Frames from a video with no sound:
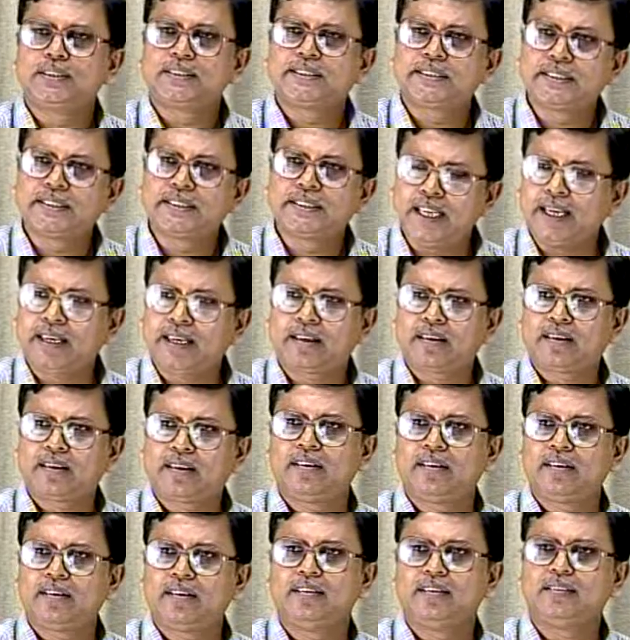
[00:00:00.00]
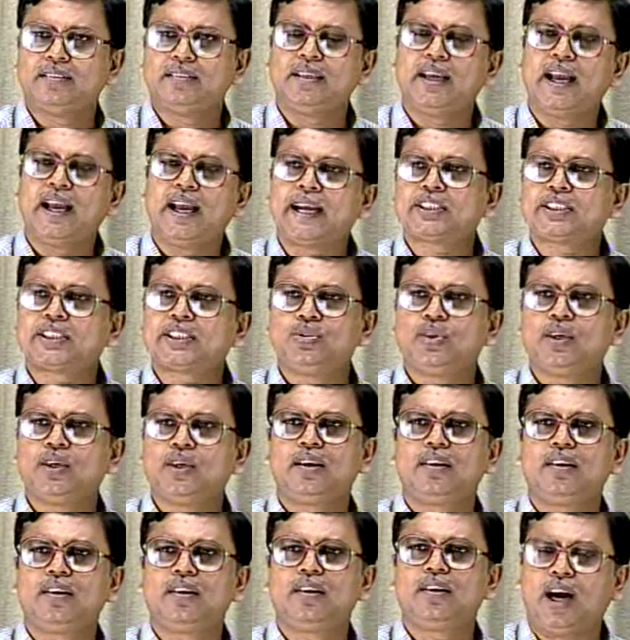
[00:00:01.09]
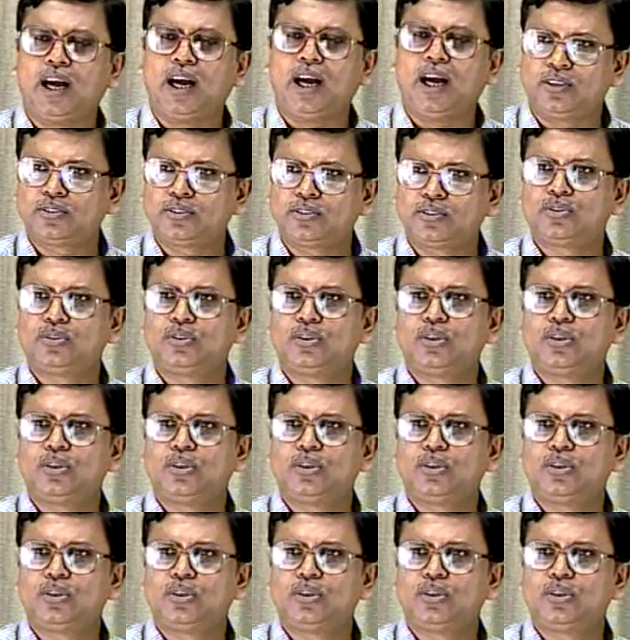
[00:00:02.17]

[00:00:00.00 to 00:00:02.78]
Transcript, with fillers: select the actual ions